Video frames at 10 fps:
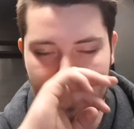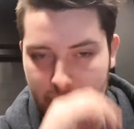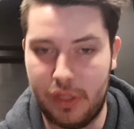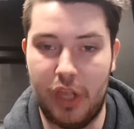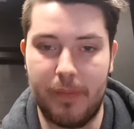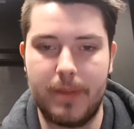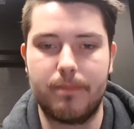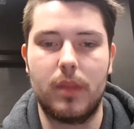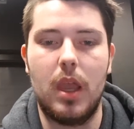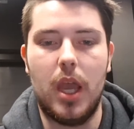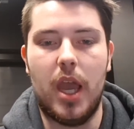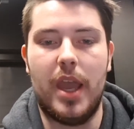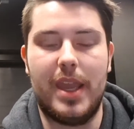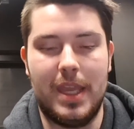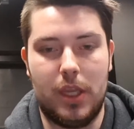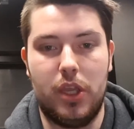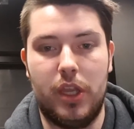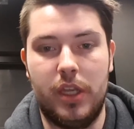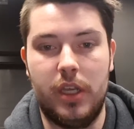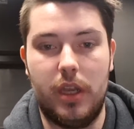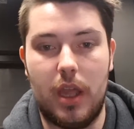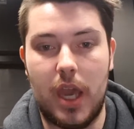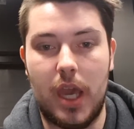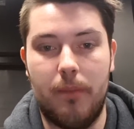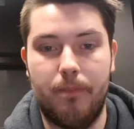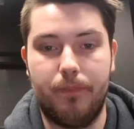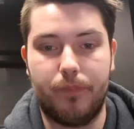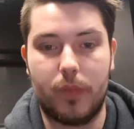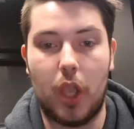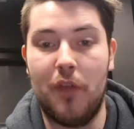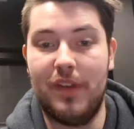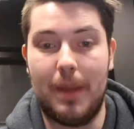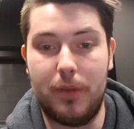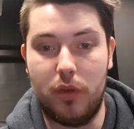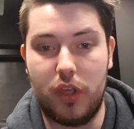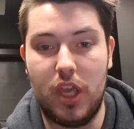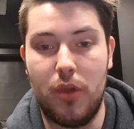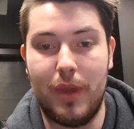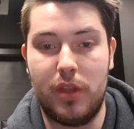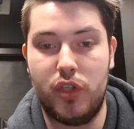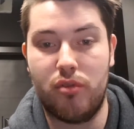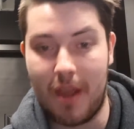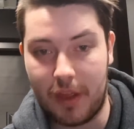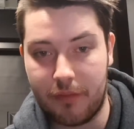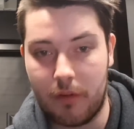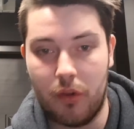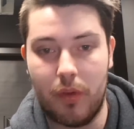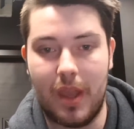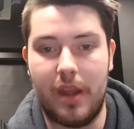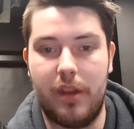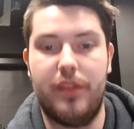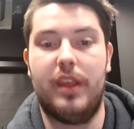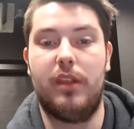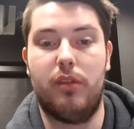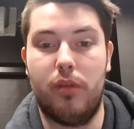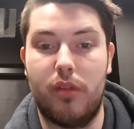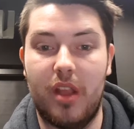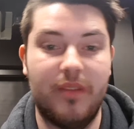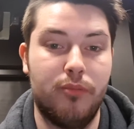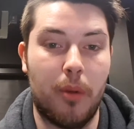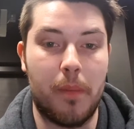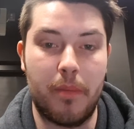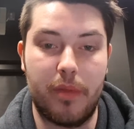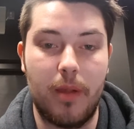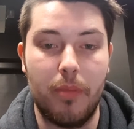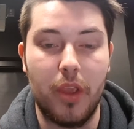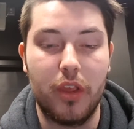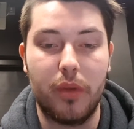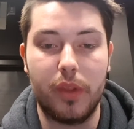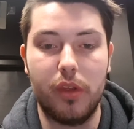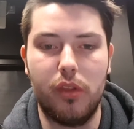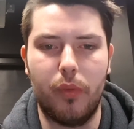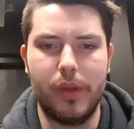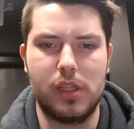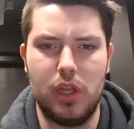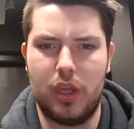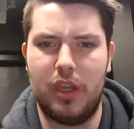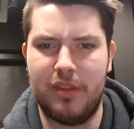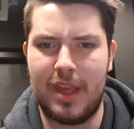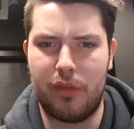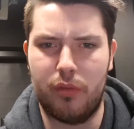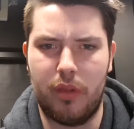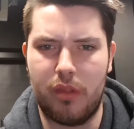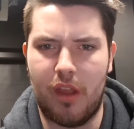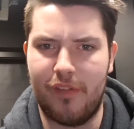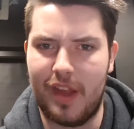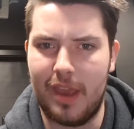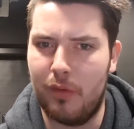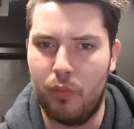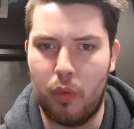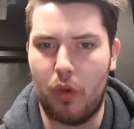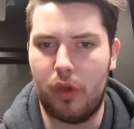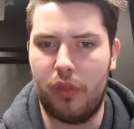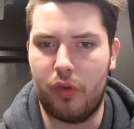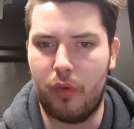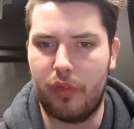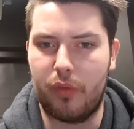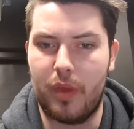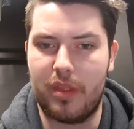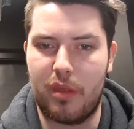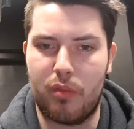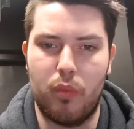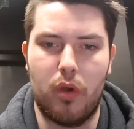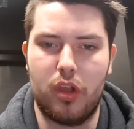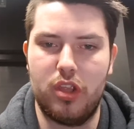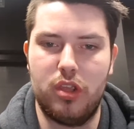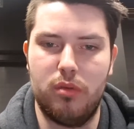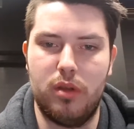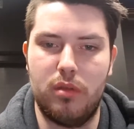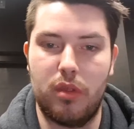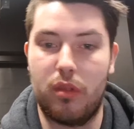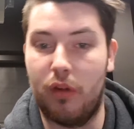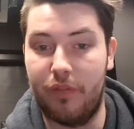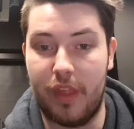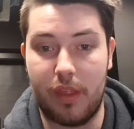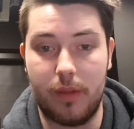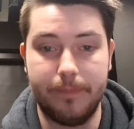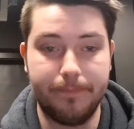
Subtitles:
excuse me, it can overlap in your queue, it can track through, and you can start having problems. So it's good to always look at that sort of stuff, like what are the consequences, what can you do to solve this.